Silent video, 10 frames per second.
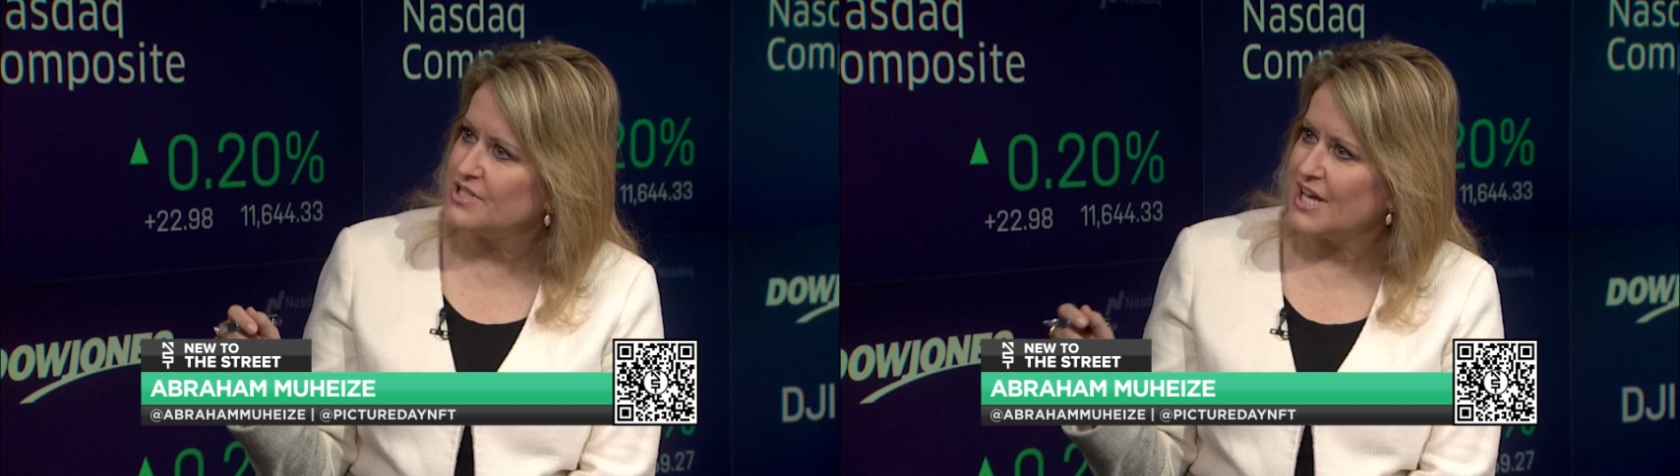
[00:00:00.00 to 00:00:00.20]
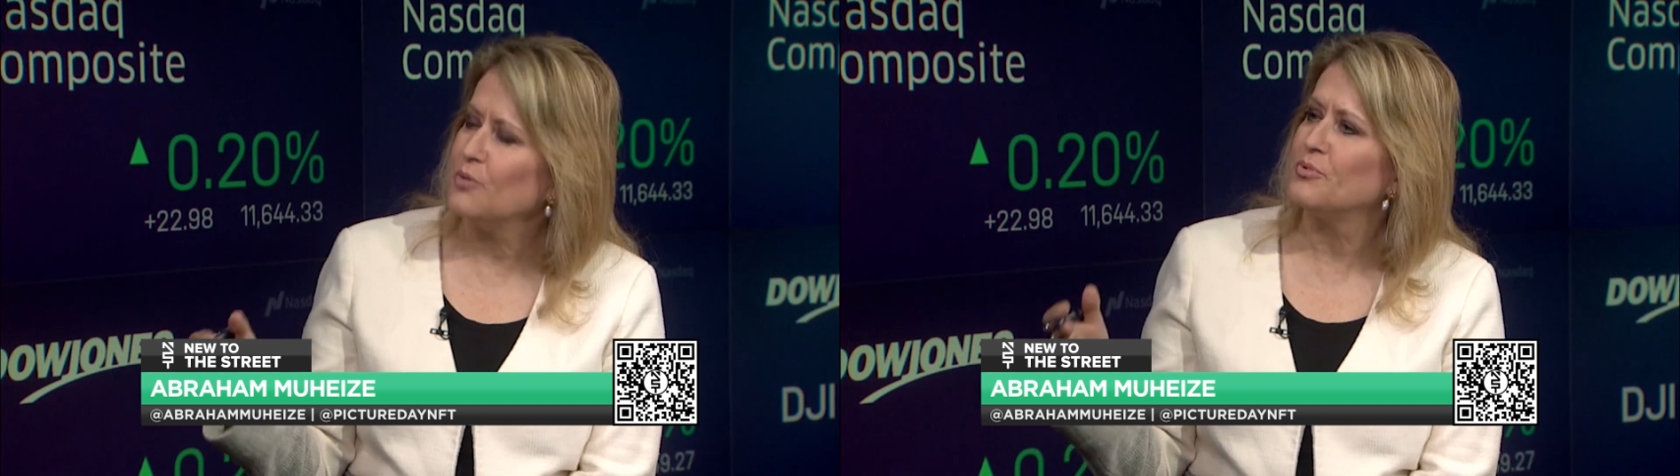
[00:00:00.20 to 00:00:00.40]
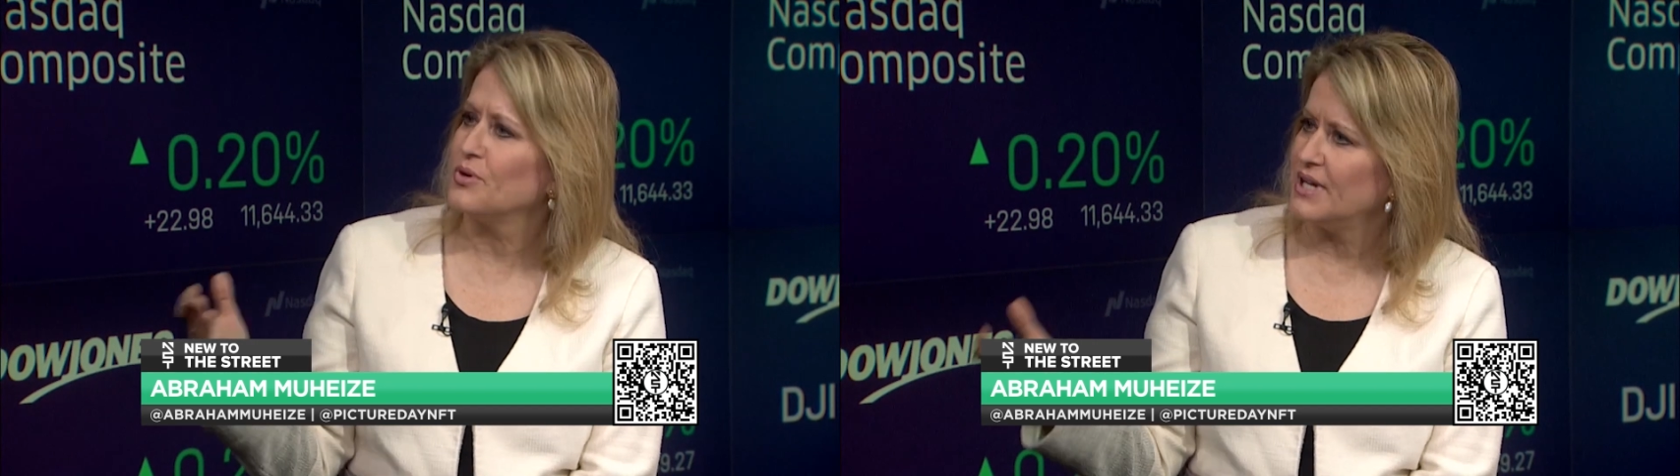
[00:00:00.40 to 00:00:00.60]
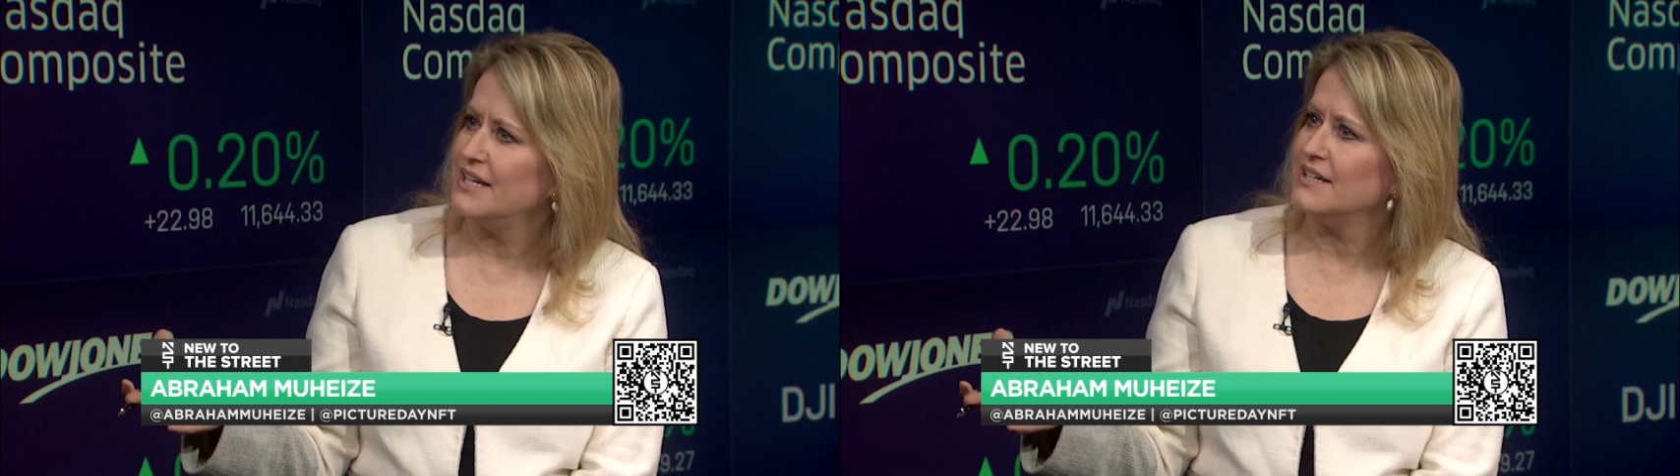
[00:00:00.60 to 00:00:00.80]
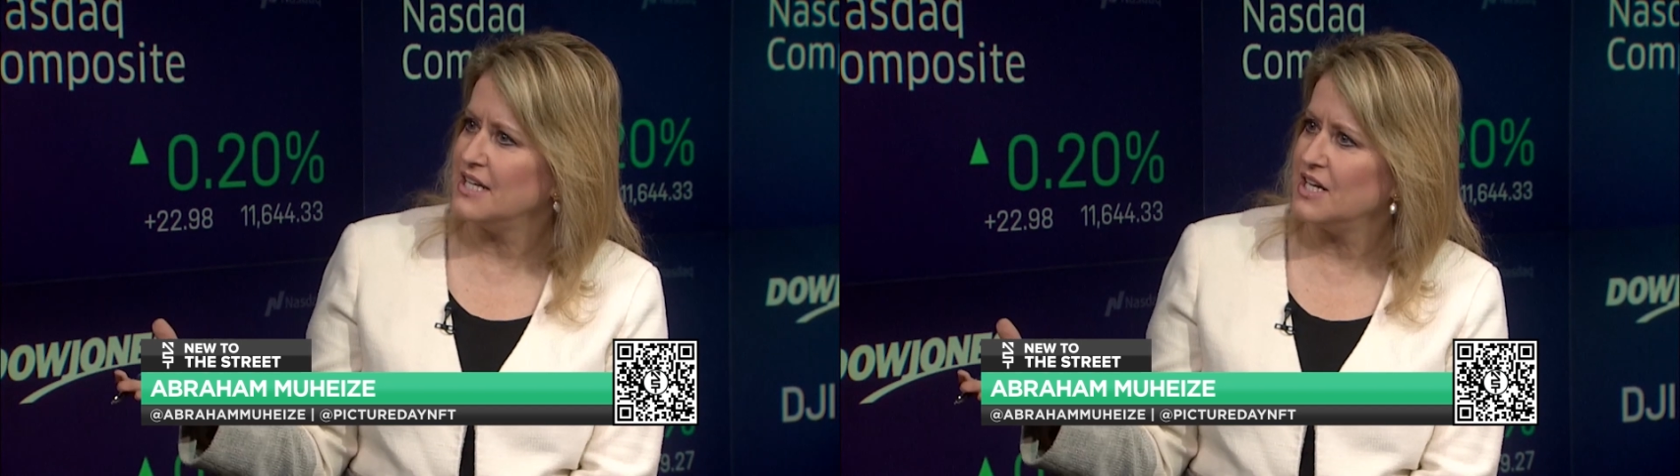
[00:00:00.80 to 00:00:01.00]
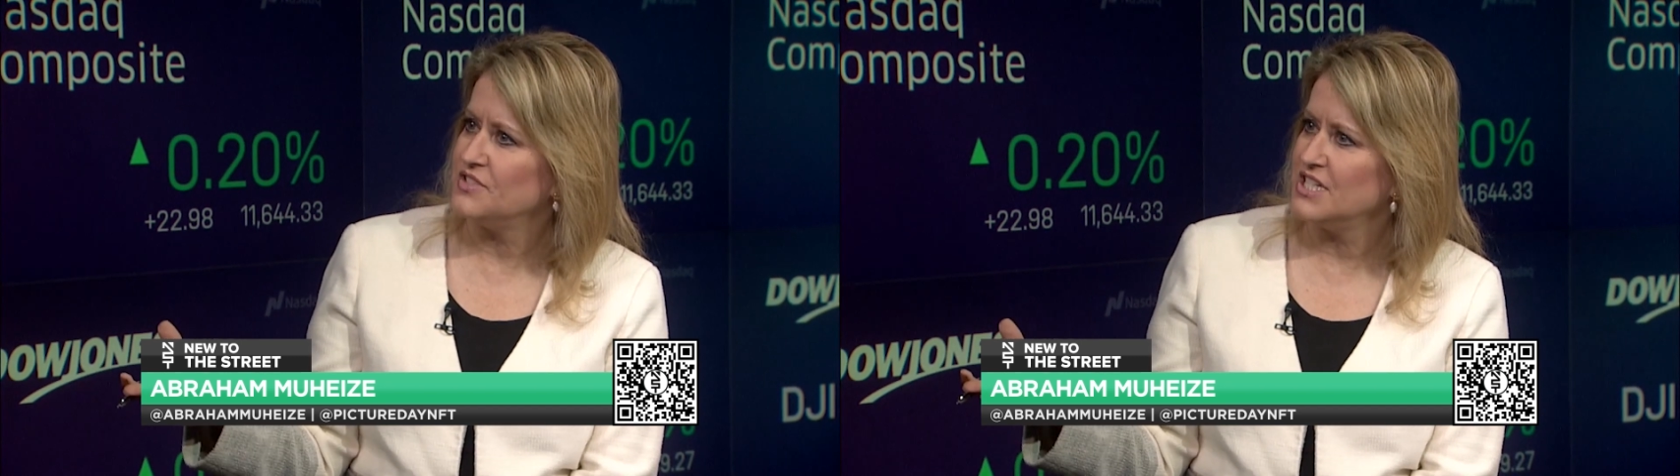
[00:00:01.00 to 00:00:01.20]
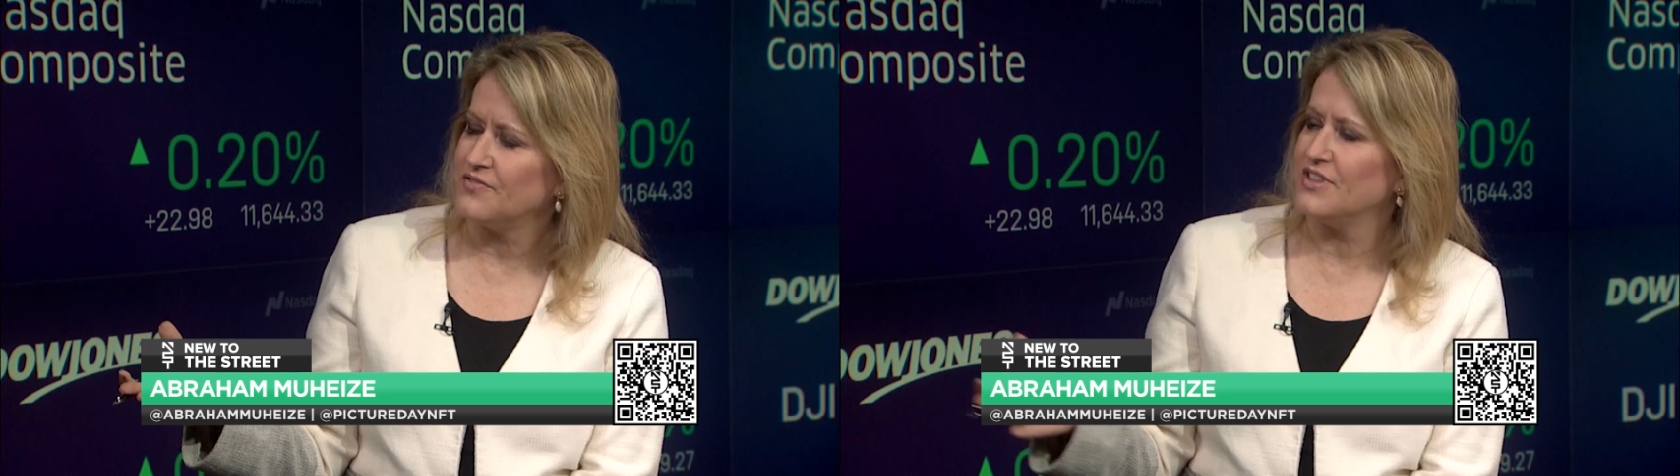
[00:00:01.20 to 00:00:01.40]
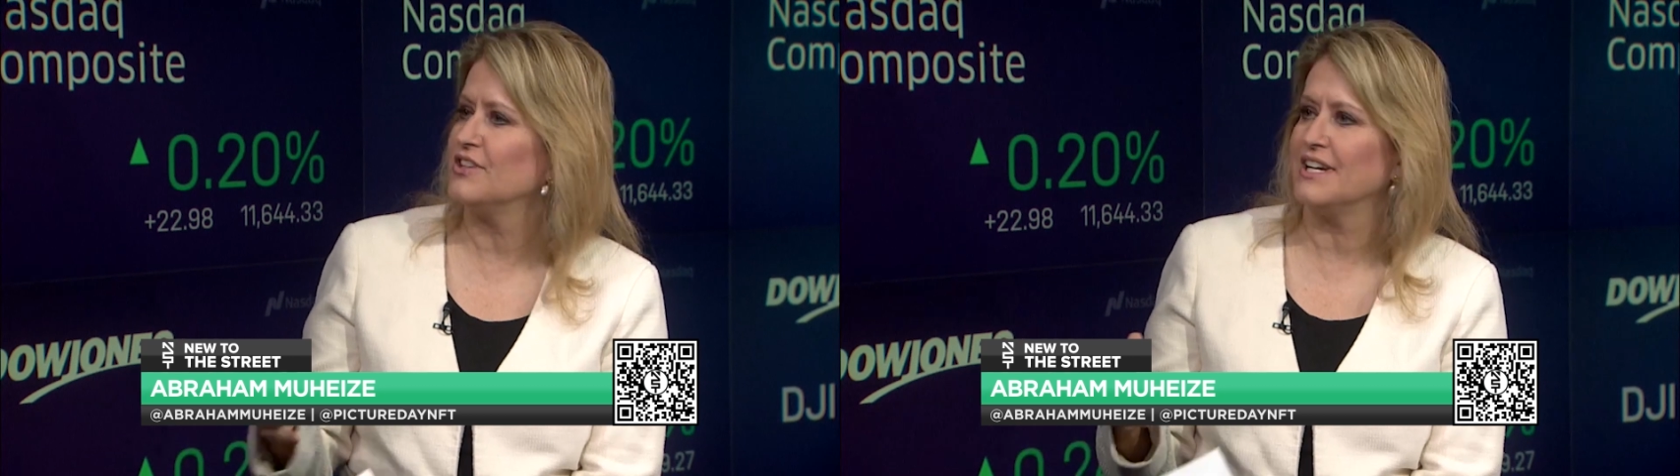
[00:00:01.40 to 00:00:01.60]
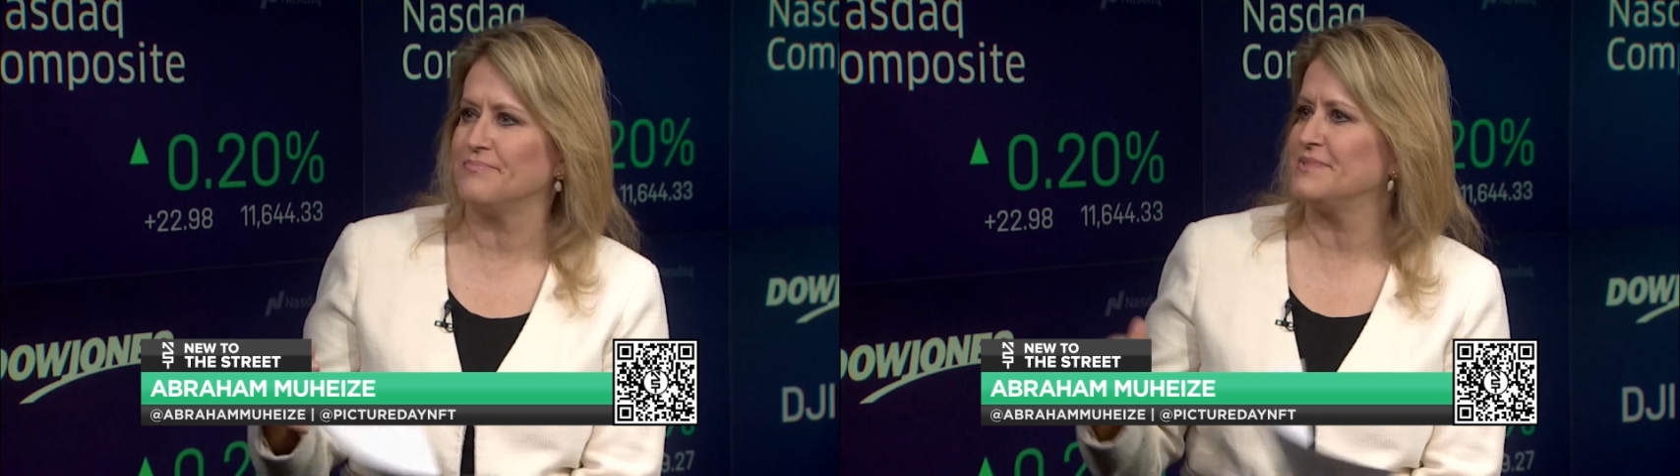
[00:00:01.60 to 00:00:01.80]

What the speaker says: help create an NFT if they're like